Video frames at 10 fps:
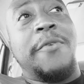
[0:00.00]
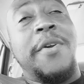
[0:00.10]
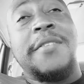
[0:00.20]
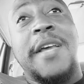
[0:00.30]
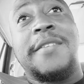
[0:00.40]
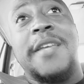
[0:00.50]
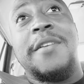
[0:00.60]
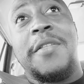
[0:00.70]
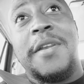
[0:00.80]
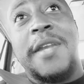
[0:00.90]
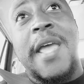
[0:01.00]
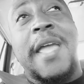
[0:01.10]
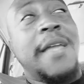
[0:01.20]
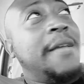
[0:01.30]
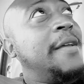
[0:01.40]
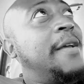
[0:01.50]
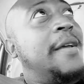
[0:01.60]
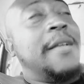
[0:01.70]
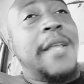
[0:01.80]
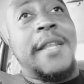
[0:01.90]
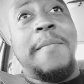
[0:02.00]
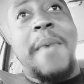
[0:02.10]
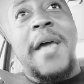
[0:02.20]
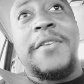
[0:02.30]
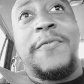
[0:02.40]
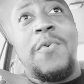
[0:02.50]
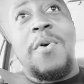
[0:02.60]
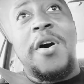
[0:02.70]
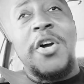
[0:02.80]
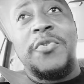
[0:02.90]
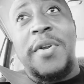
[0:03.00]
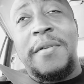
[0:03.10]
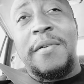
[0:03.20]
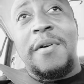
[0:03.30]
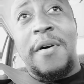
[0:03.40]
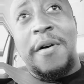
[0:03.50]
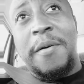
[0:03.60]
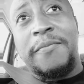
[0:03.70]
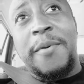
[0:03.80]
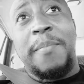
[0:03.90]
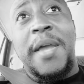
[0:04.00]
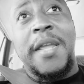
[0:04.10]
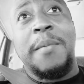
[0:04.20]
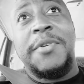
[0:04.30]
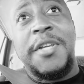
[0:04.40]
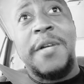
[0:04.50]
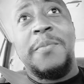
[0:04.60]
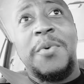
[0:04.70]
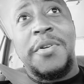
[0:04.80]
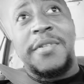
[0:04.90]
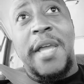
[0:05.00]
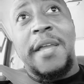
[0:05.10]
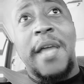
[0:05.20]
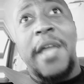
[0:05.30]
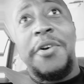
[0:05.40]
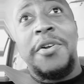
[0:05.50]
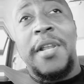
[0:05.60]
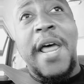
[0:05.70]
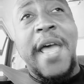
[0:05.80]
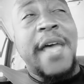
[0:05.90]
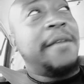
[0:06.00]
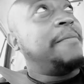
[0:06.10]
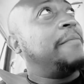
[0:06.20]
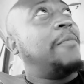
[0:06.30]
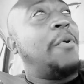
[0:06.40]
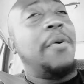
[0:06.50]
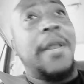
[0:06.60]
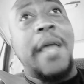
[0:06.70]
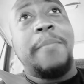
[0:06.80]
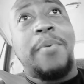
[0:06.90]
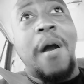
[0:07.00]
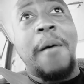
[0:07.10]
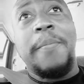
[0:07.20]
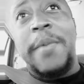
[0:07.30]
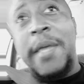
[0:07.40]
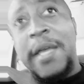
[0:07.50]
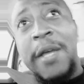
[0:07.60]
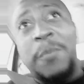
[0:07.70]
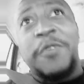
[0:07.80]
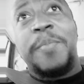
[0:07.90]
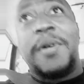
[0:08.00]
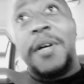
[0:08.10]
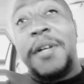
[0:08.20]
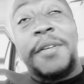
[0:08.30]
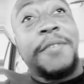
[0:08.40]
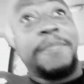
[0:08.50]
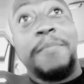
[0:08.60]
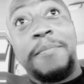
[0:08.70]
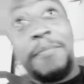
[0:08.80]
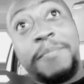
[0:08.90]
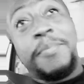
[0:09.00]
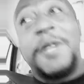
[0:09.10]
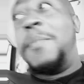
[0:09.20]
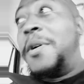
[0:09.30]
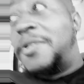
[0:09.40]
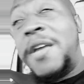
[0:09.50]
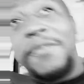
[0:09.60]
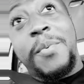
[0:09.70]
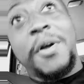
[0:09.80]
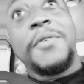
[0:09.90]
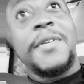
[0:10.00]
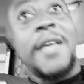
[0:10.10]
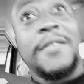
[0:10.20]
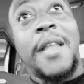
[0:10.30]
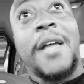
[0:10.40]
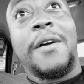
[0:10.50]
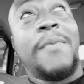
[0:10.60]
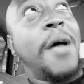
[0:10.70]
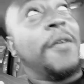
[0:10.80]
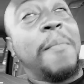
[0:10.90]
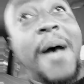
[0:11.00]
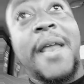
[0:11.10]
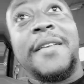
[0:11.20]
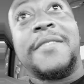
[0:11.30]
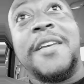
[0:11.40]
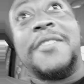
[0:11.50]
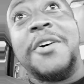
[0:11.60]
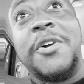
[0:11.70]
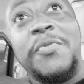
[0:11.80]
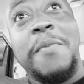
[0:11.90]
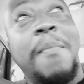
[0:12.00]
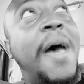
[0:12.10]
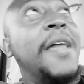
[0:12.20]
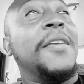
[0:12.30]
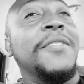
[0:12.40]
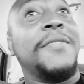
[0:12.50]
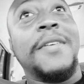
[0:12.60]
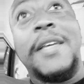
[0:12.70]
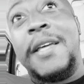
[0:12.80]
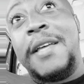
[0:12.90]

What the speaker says: and the reason I said the other day that the minus 400 from BetMGM was a good line on that prop was because pretty much everywhere else has it like around a minus 600, minus